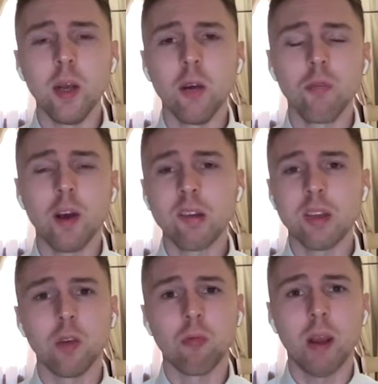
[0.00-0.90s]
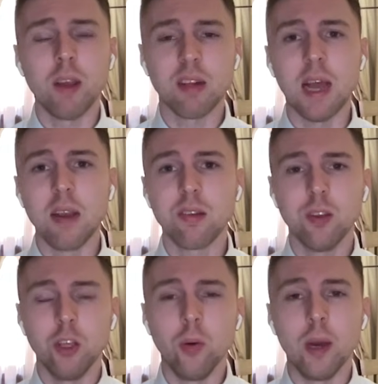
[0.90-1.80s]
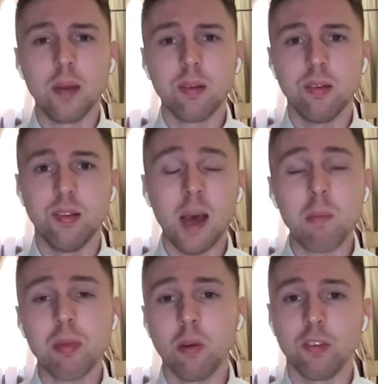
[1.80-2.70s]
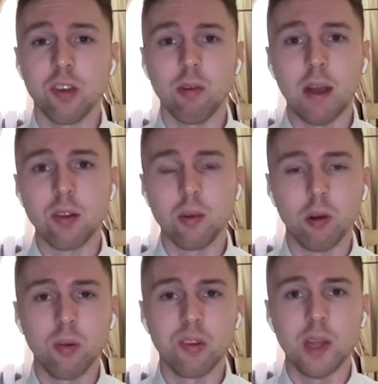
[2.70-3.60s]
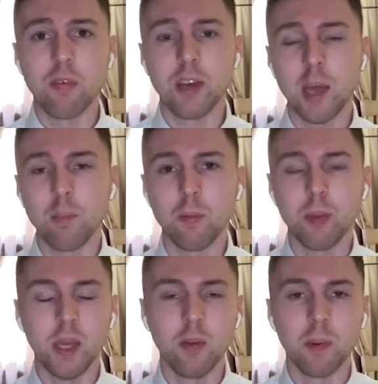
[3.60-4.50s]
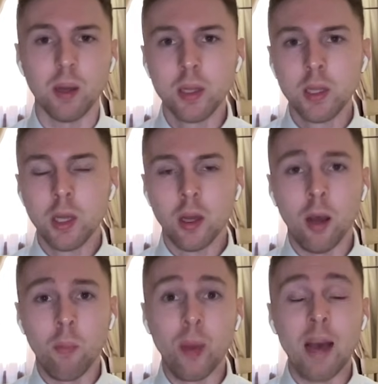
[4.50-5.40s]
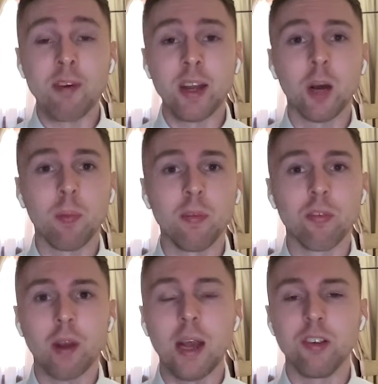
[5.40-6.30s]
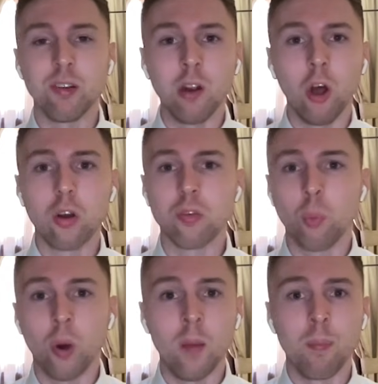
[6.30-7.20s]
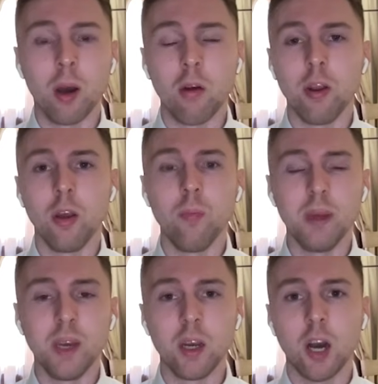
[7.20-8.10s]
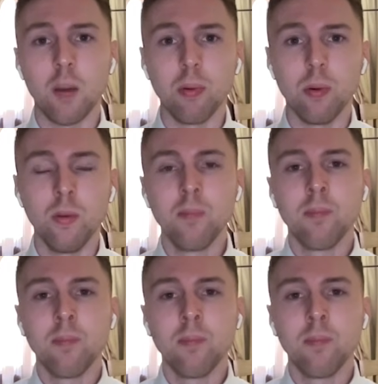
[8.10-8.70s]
Look, firstly, the race lacks US depth. Obviously, Rattle and Roll is in there for Kenmut Peak, but we have had a couple of scratches, Locked, White Barrio being a couple.